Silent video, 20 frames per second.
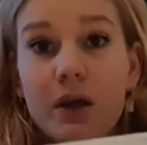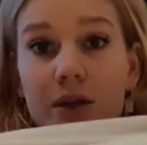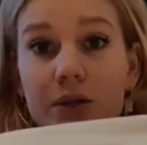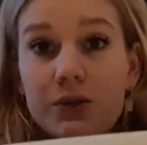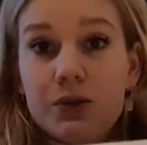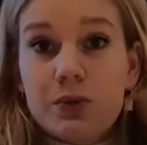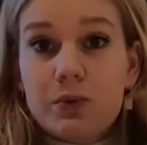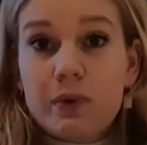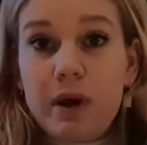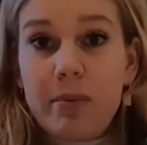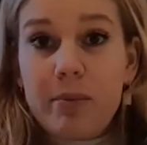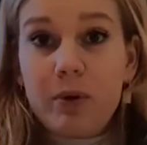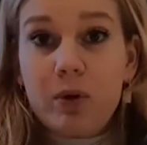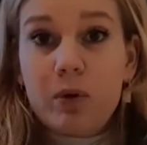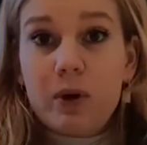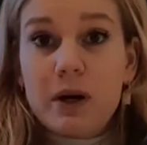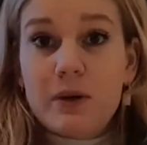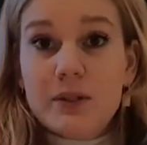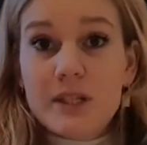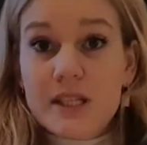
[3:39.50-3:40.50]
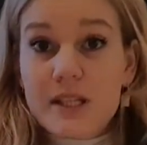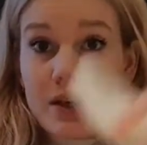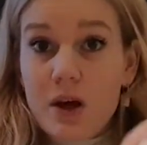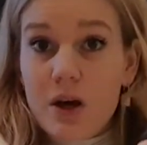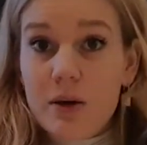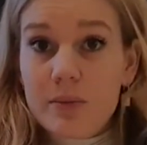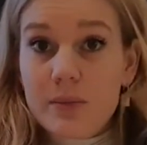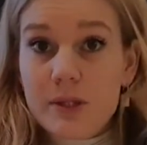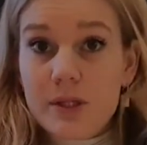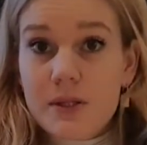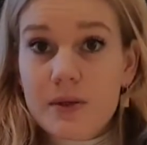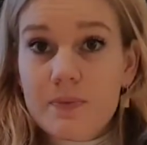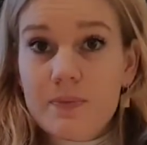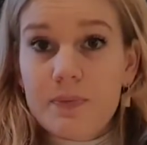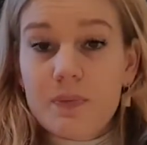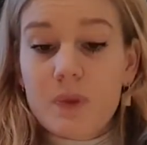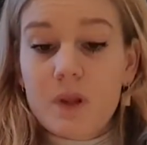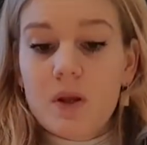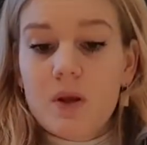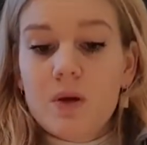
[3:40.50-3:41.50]
to wrap around his arms,
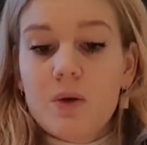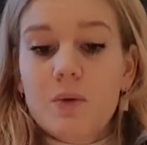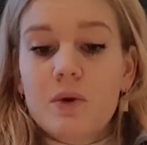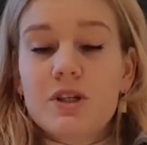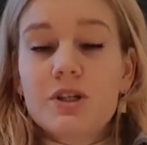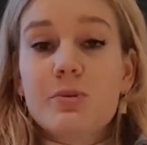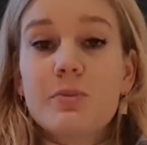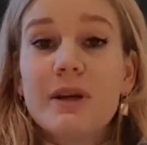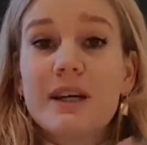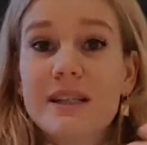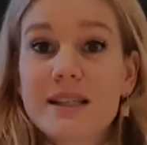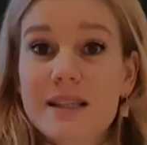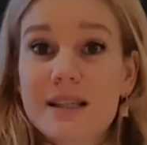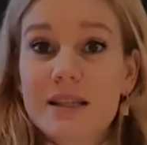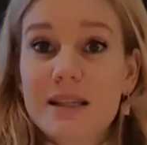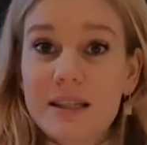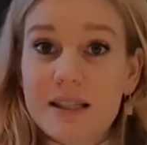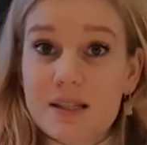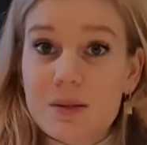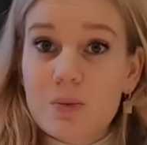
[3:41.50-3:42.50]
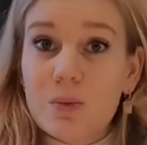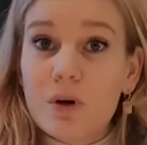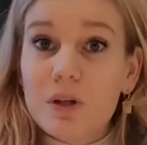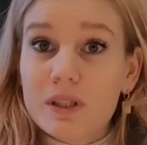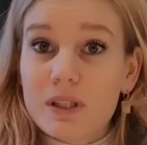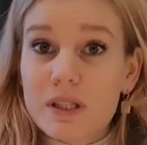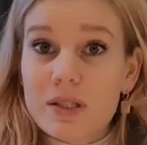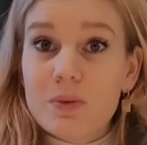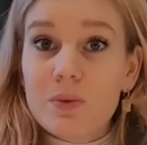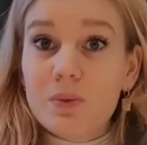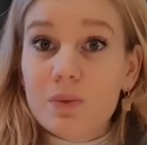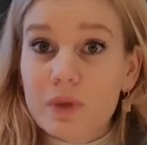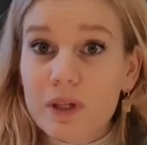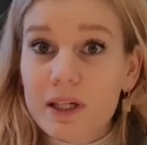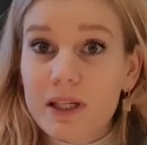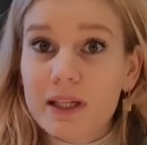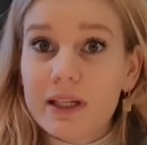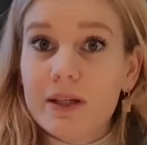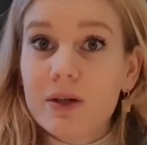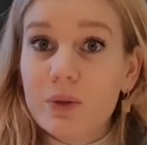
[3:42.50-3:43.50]
which makes these ones
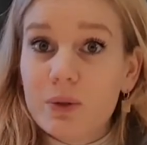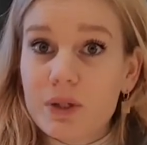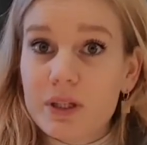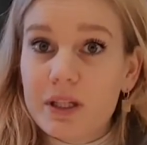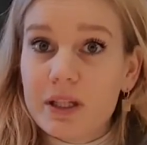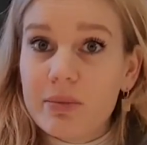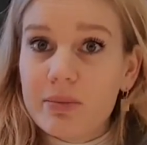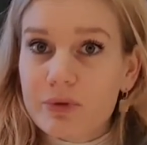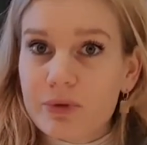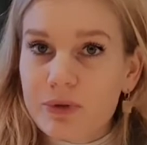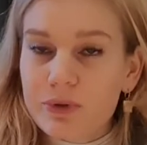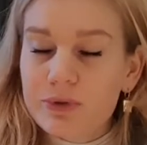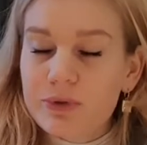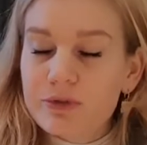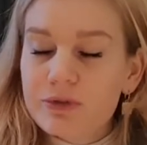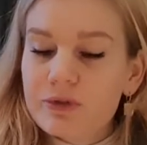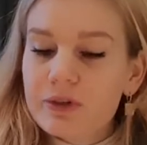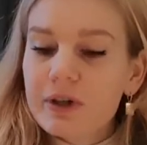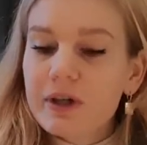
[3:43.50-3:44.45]
really Houdini proof.